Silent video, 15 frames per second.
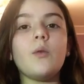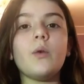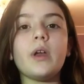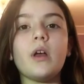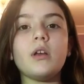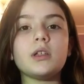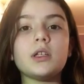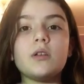
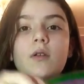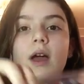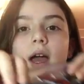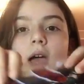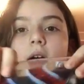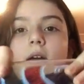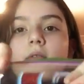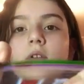we also
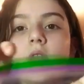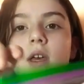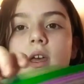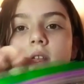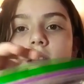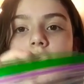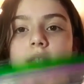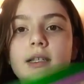have
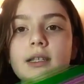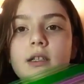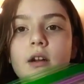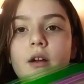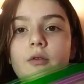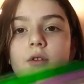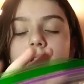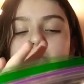this
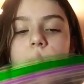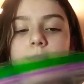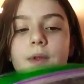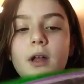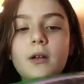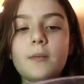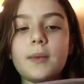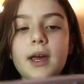Star Wars
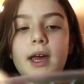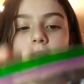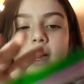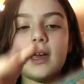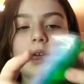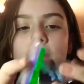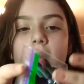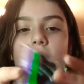Ziploc
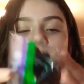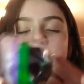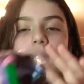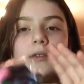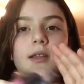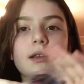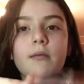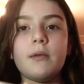bag
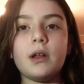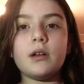and some